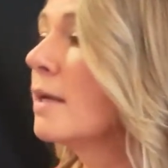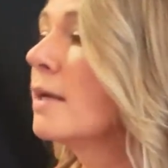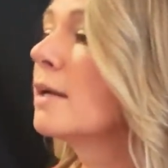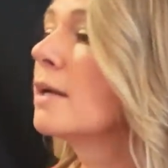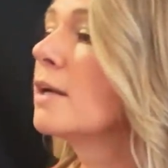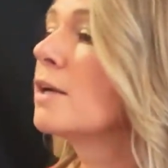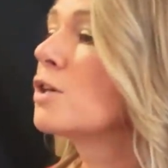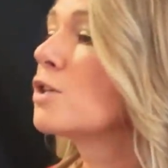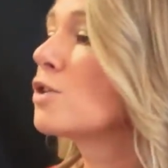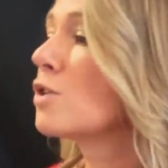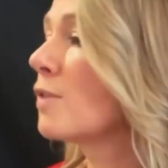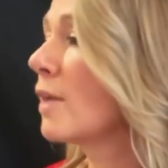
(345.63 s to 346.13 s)

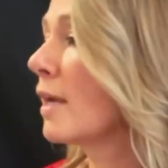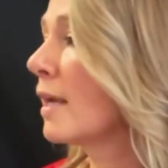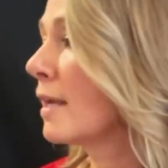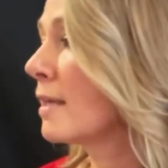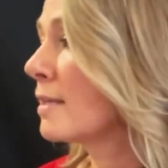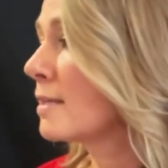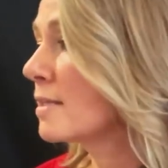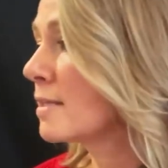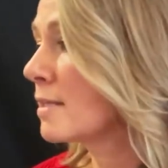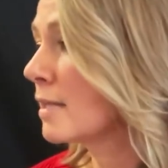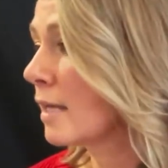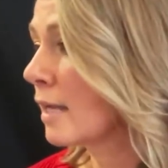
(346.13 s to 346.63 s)
so they could
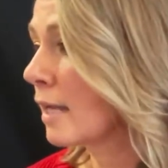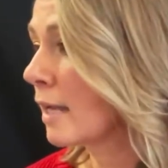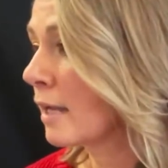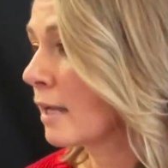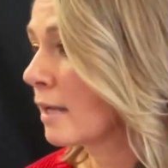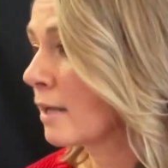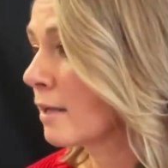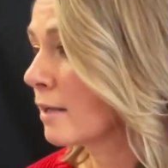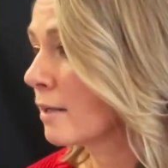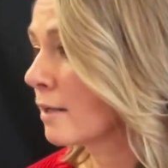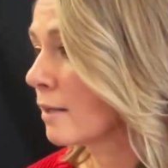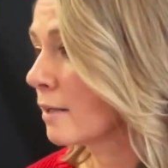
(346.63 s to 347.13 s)

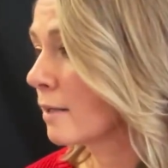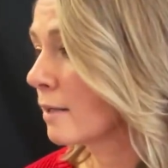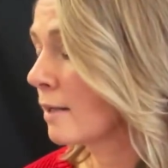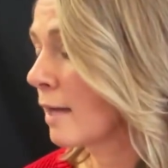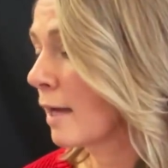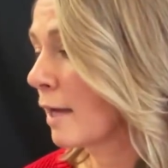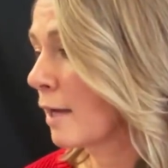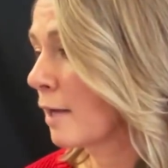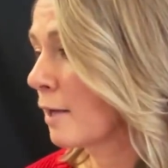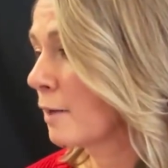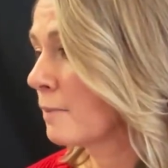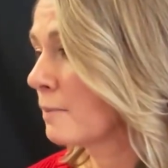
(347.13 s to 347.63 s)
see
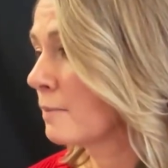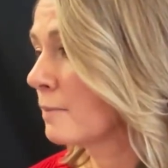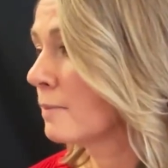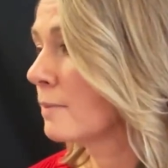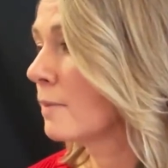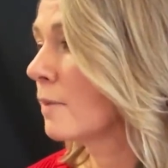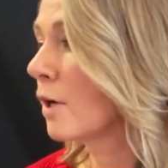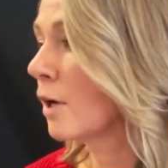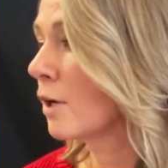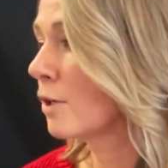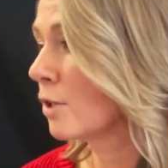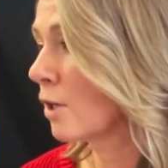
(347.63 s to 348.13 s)
um,
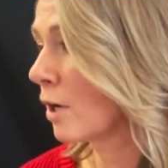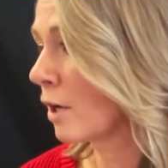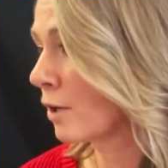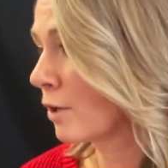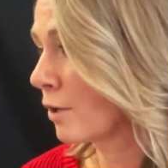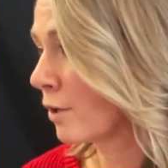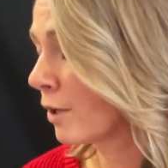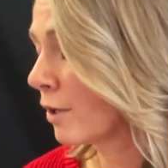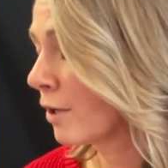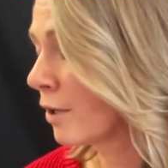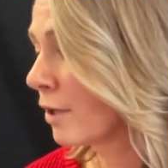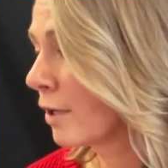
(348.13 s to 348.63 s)
our
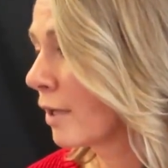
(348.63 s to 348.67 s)
daughter